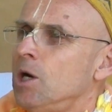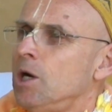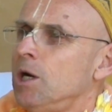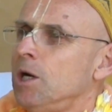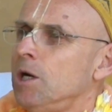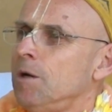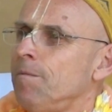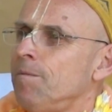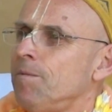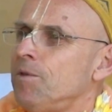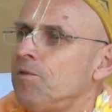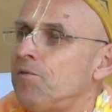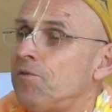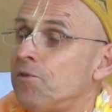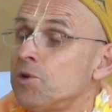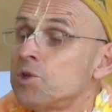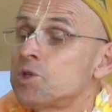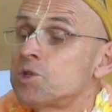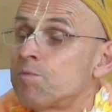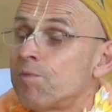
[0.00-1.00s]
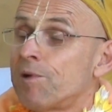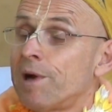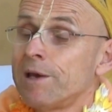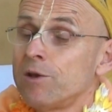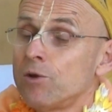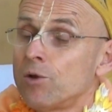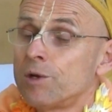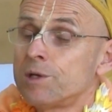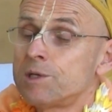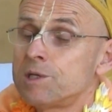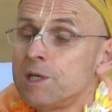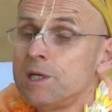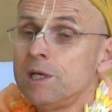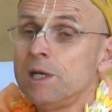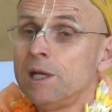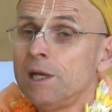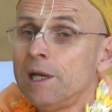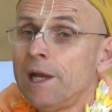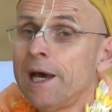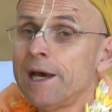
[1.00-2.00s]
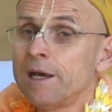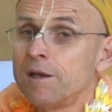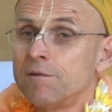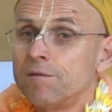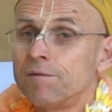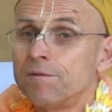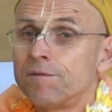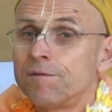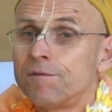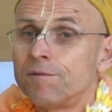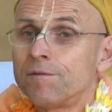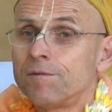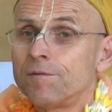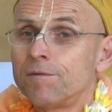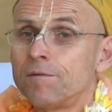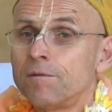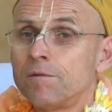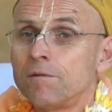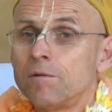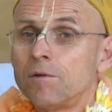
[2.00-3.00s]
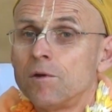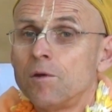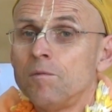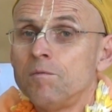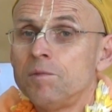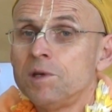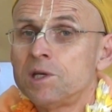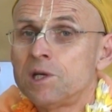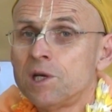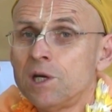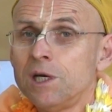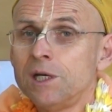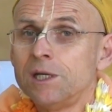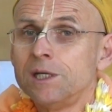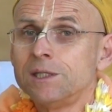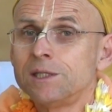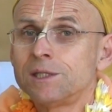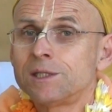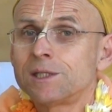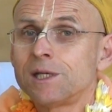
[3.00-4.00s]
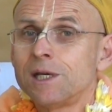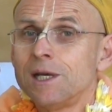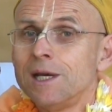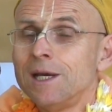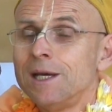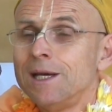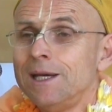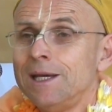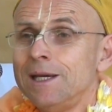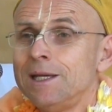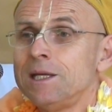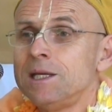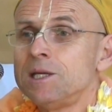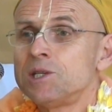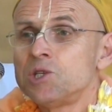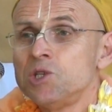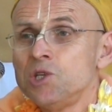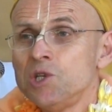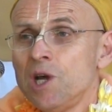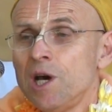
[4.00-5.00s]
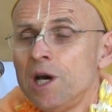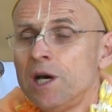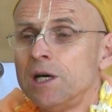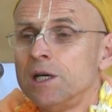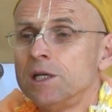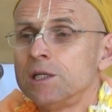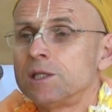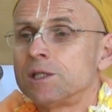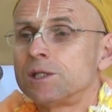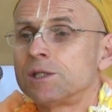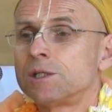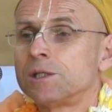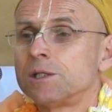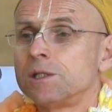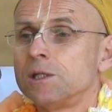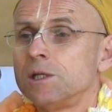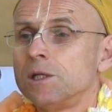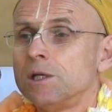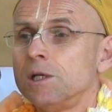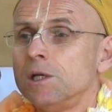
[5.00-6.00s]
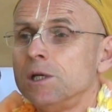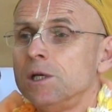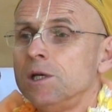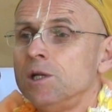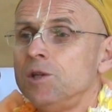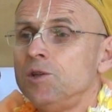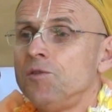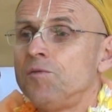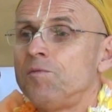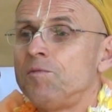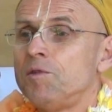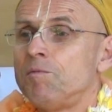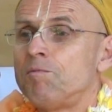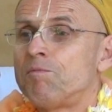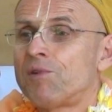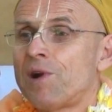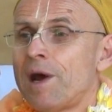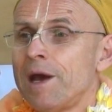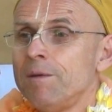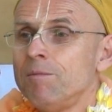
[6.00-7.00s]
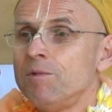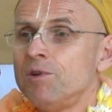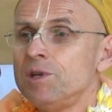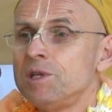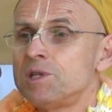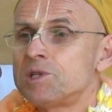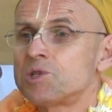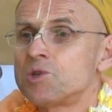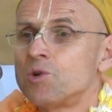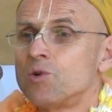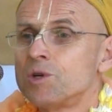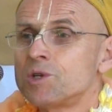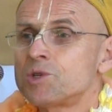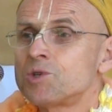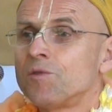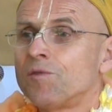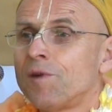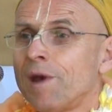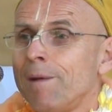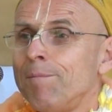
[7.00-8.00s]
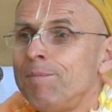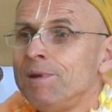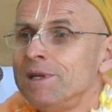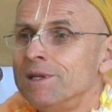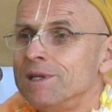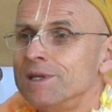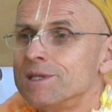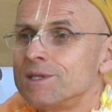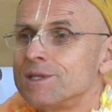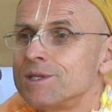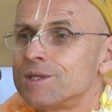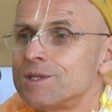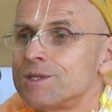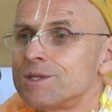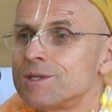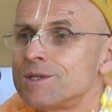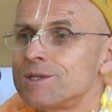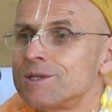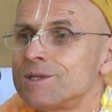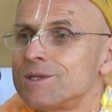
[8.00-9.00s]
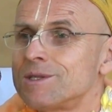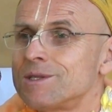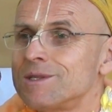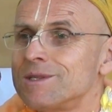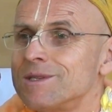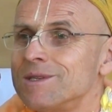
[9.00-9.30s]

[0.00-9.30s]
the first priority in life, because it is not the primary source of happiness.